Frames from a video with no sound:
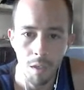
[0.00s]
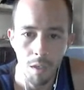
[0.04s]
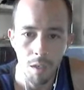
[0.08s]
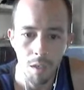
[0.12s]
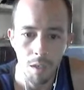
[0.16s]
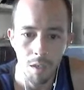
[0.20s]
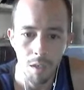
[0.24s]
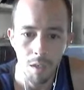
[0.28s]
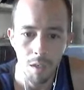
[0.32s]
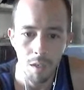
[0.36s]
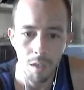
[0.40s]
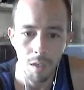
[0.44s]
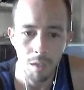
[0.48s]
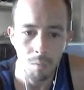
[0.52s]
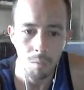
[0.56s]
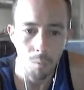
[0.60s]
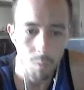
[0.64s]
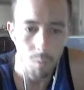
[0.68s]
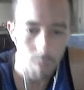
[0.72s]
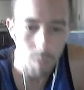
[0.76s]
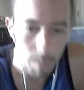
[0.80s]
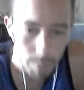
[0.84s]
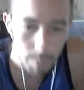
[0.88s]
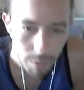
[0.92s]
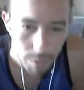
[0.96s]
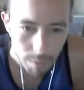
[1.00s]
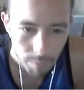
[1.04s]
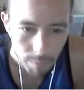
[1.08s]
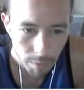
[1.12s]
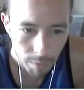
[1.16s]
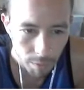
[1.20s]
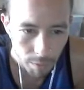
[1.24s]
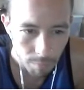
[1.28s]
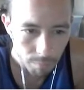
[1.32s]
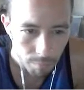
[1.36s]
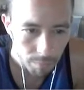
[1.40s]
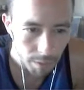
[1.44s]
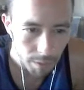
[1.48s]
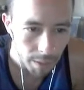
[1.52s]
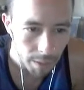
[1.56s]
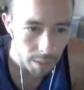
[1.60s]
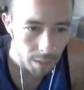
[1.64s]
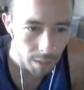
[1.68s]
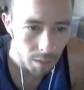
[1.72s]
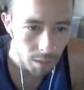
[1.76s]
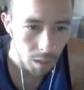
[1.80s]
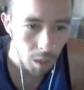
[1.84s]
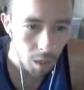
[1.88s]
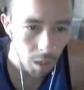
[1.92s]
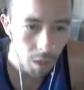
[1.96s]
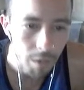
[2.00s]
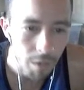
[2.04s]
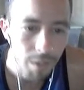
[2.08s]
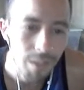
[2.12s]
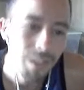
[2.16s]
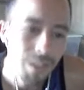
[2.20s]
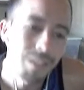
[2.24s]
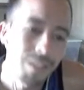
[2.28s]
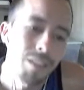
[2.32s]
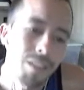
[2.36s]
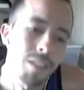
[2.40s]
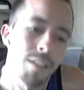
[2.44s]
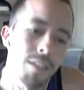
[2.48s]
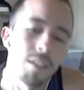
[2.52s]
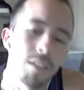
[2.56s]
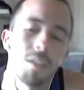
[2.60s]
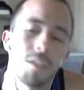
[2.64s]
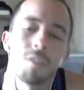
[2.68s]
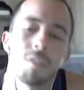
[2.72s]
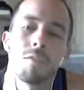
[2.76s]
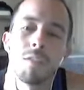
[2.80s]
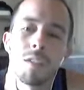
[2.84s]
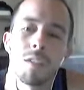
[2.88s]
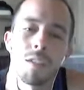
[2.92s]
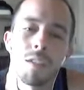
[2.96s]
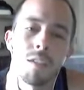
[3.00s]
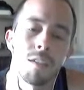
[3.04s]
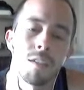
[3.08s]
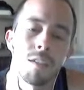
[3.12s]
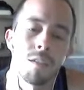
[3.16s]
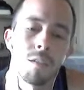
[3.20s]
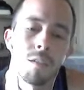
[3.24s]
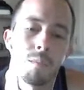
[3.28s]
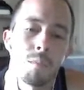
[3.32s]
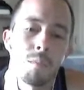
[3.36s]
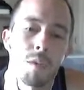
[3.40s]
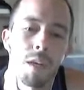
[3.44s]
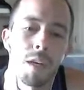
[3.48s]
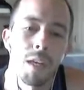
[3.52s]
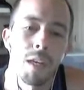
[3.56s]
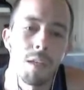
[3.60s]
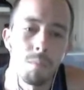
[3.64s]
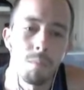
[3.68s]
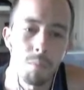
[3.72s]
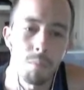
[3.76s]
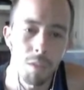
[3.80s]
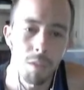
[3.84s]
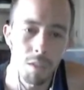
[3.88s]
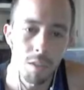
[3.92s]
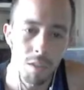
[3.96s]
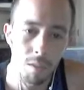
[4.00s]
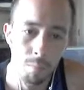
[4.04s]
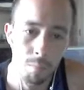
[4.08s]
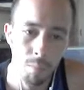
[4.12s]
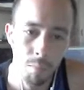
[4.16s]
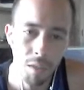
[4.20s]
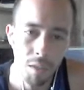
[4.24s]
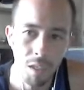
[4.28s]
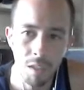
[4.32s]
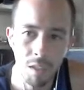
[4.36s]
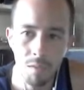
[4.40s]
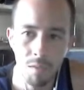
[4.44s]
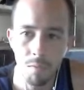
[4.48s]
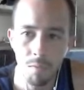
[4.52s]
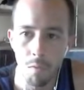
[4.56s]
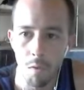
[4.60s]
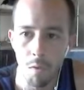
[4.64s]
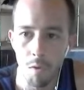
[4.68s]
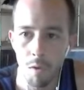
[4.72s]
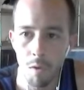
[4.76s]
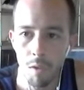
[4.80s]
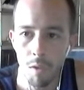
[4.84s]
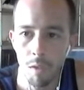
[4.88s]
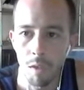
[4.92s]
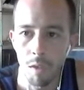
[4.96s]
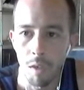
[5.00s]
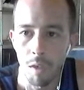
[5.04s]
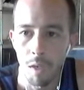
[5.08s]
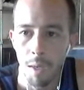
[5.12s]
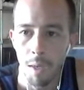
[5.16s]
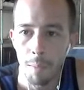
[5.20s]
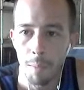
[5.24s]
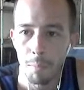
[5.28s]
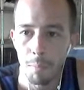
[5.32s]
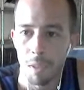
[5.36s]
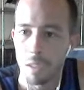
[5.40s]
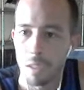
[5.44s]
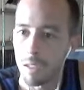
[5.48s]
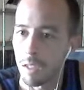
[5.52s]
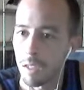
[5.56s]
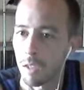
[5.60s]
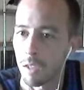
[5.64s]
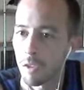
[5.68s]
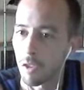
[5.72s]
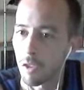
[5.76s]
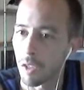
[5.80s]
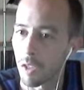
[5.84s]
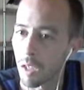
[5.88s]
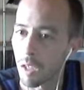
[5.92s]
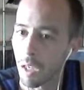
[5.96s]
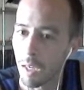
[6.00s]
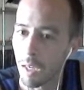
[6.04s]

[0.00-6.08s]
Let me see if I can find. RDS Industries is the brand, but it's a PS4 PlayStation